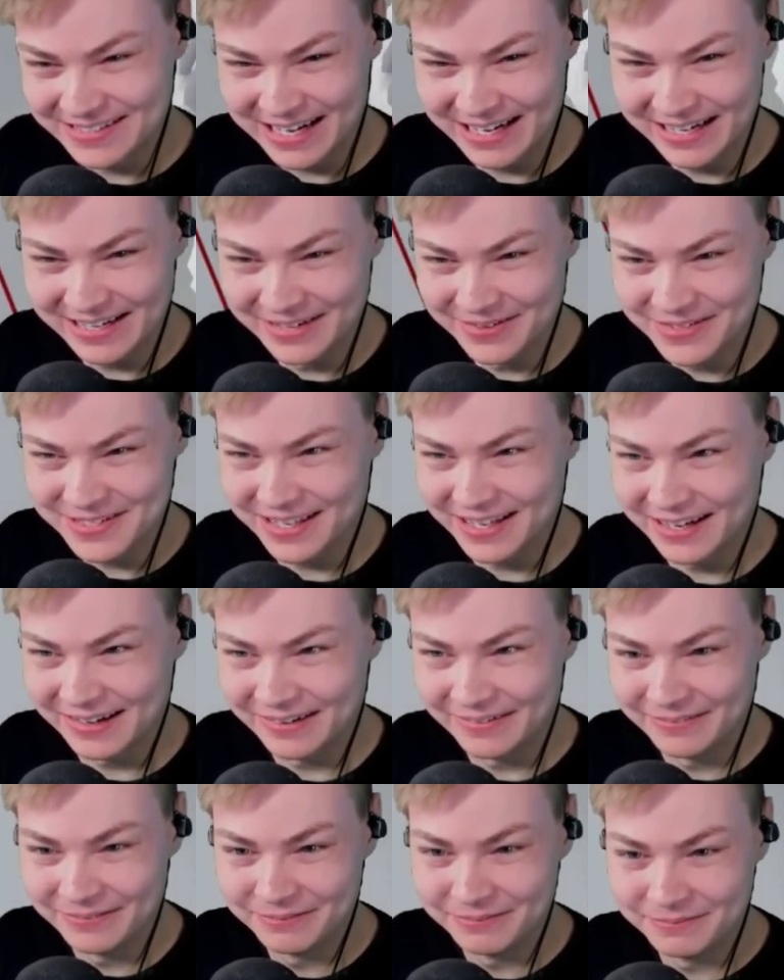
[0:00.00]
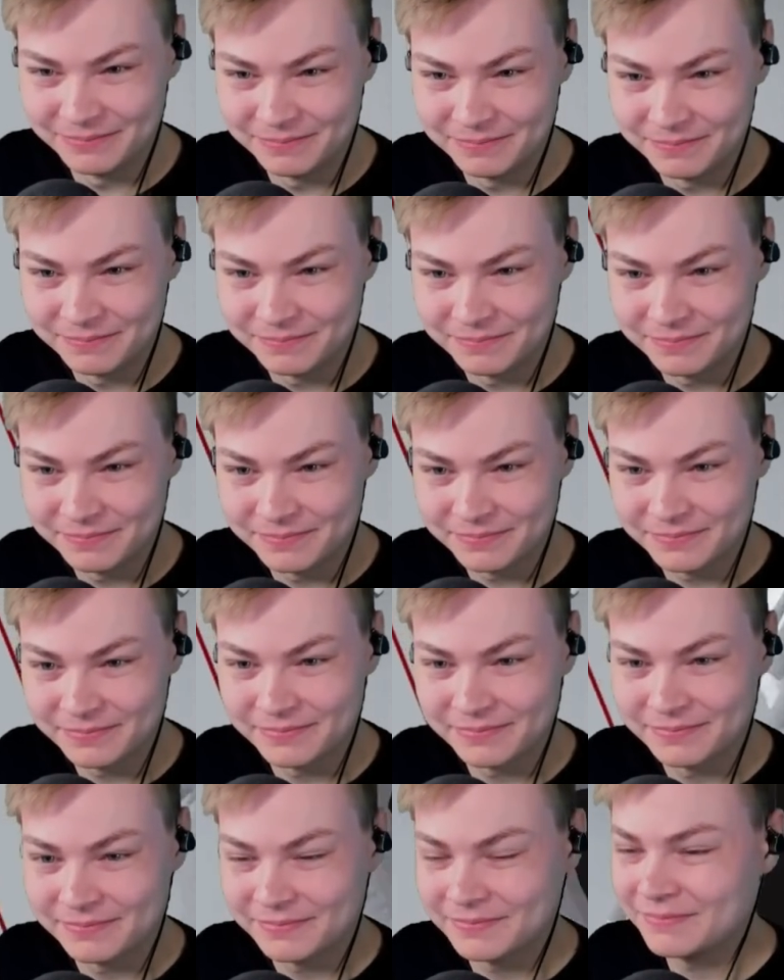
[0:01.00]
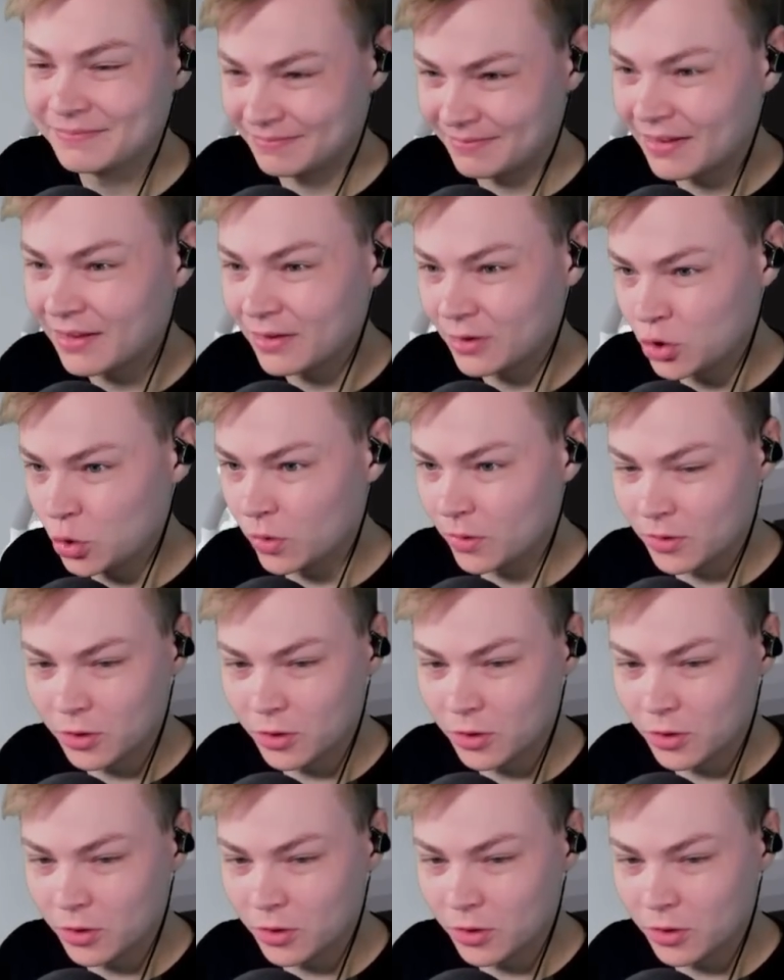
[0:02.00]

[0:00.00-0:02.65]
even if you don't die immediately, you will still die.